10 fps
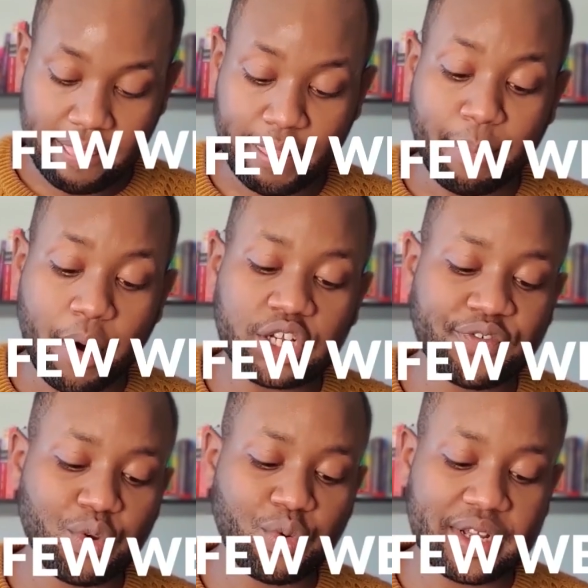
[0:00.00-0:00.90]
The
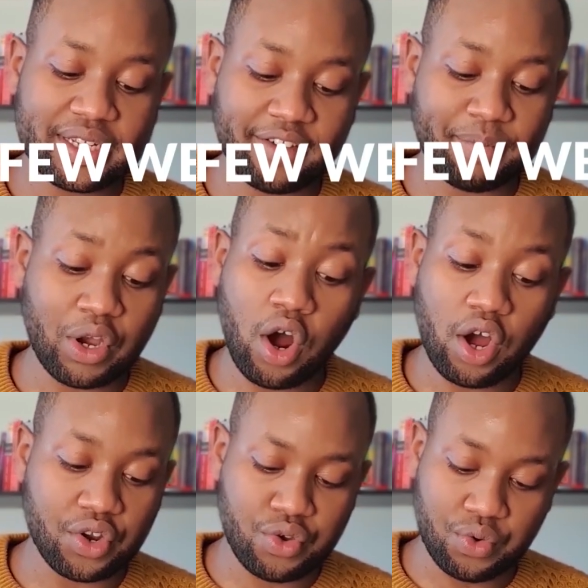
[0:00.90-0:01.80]
past few weeks have been
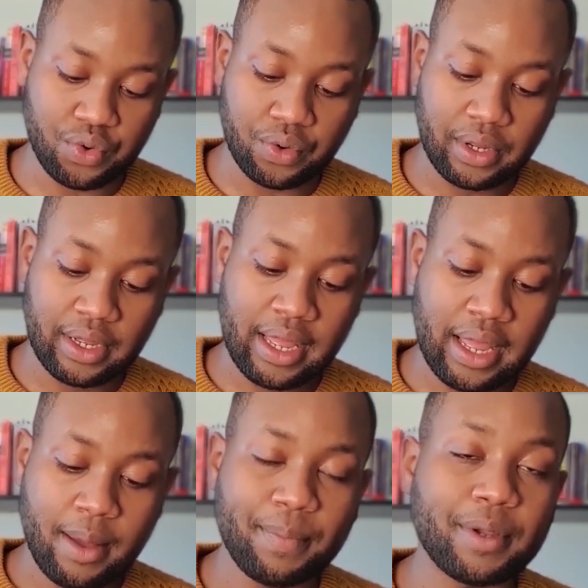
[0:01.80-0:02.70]
hard on you,
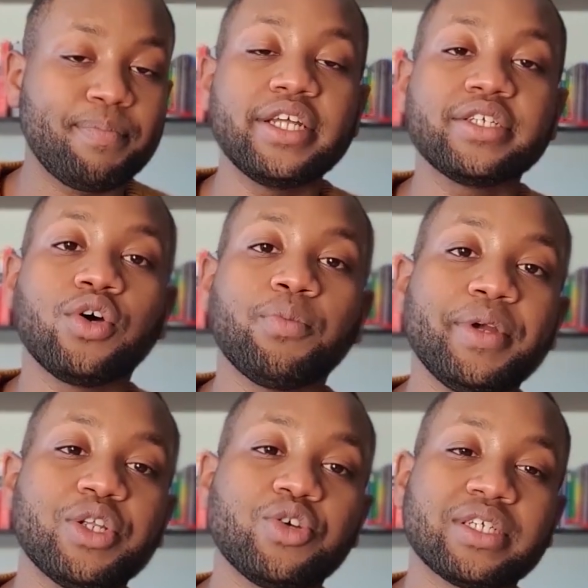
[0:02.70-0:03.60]
but please don't
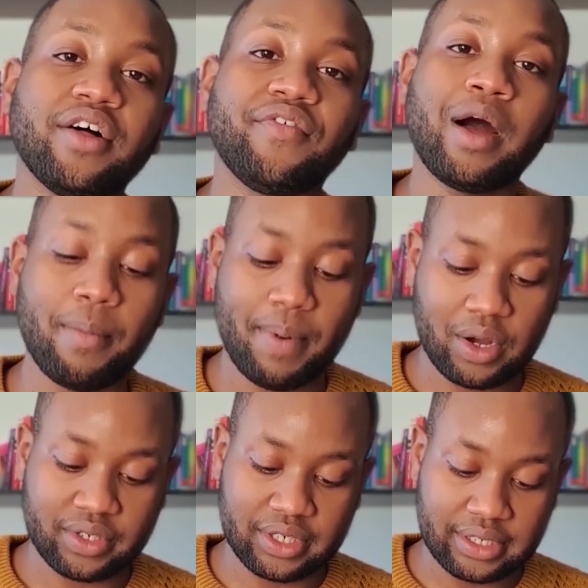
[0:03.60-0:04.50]
beat yourself up
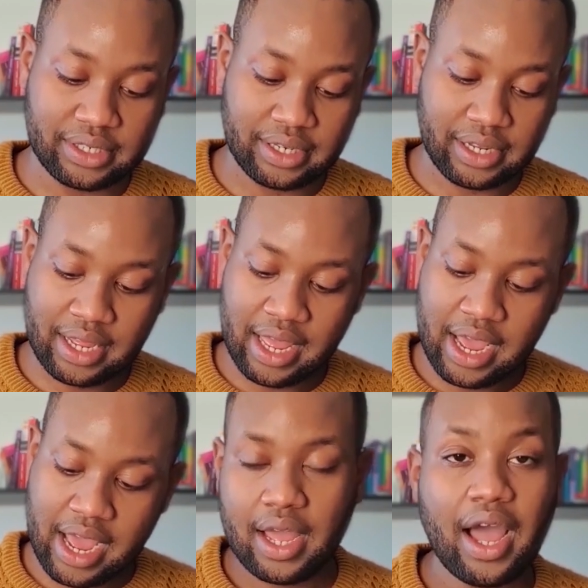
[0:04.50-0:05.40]
about it.
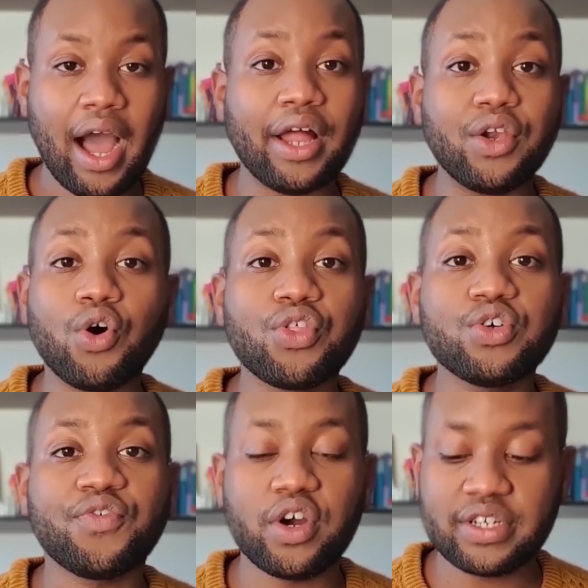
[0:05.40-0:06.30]
I know
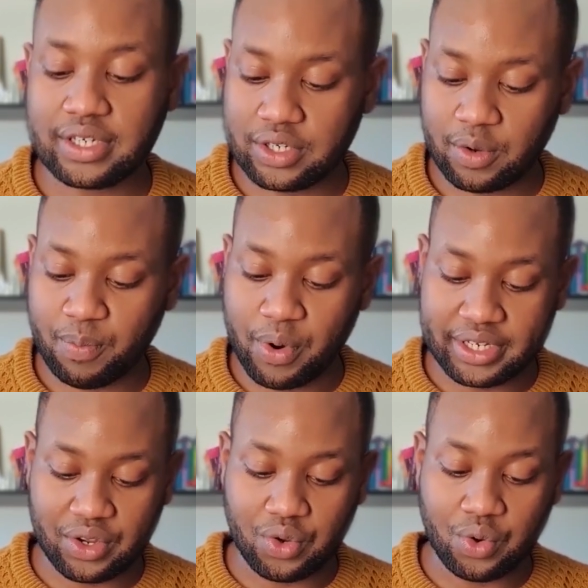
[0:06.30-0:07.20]
those voices are
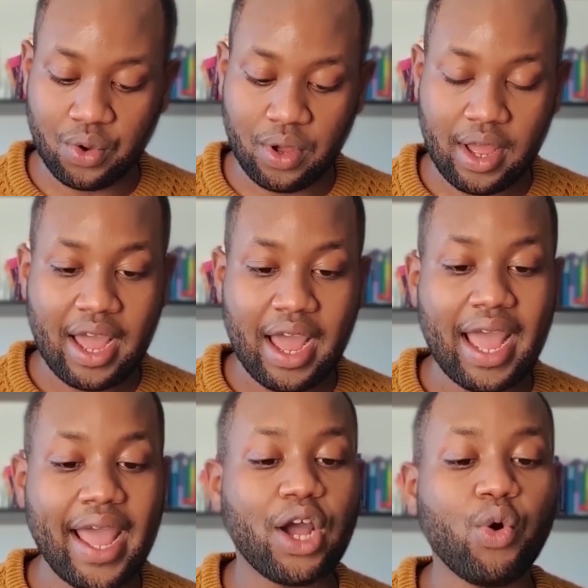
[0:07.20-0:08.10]
pressing you,
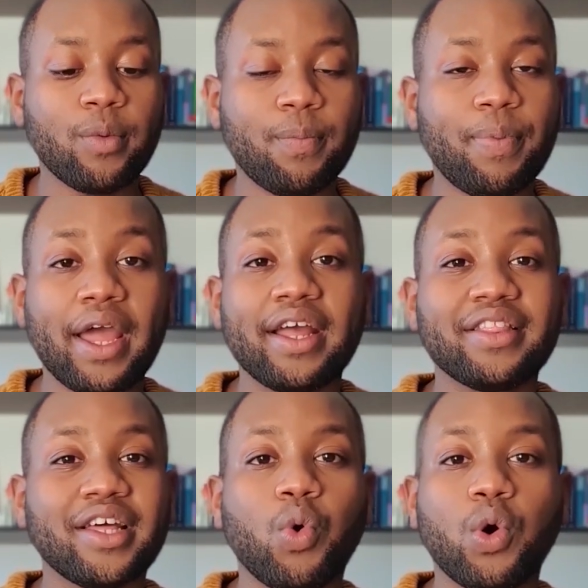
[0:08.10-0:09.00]
echoing
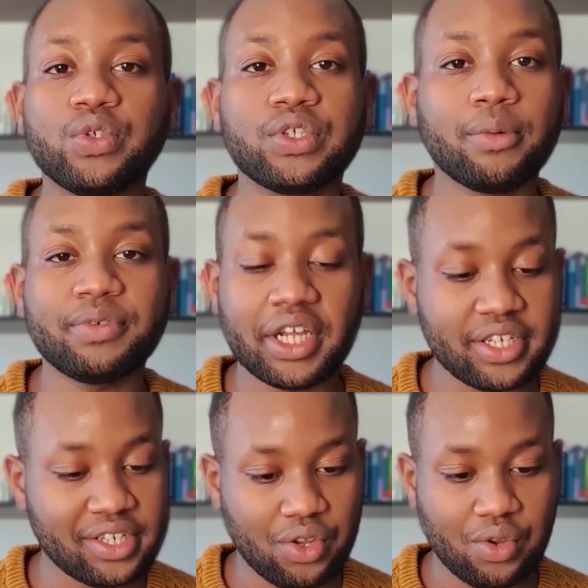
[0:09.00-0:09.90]
pain that won't stop
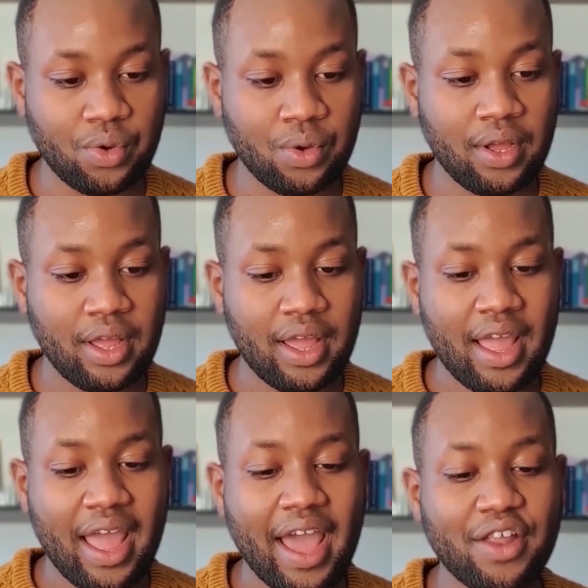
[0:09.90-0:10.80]
chasing you,
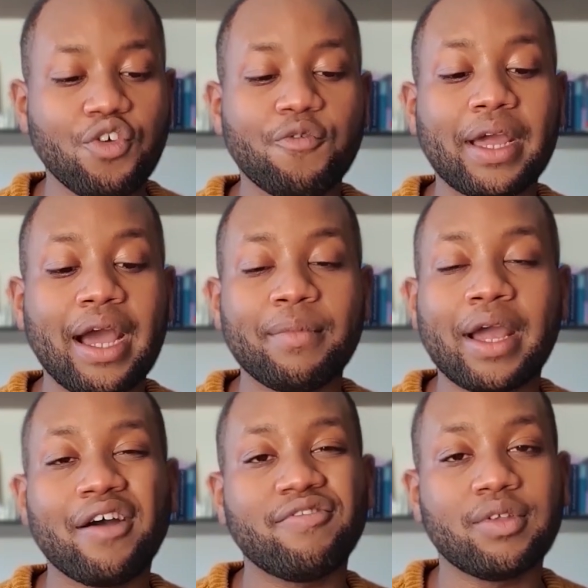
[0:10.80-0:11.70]
and you've become
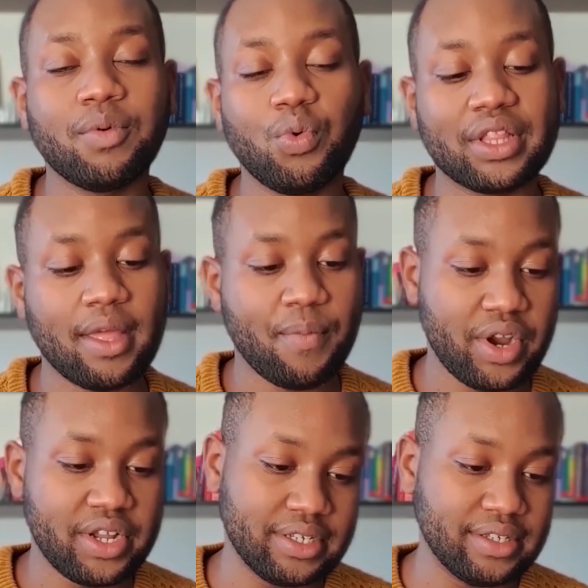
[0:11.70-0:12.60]
comfortable with their
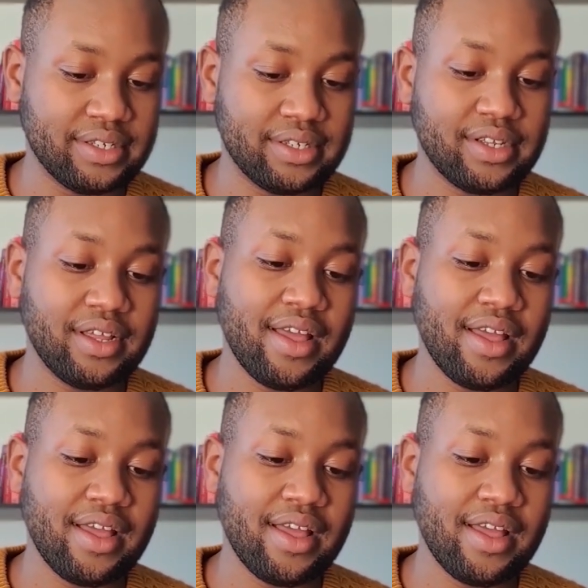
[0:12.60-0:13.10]
presence.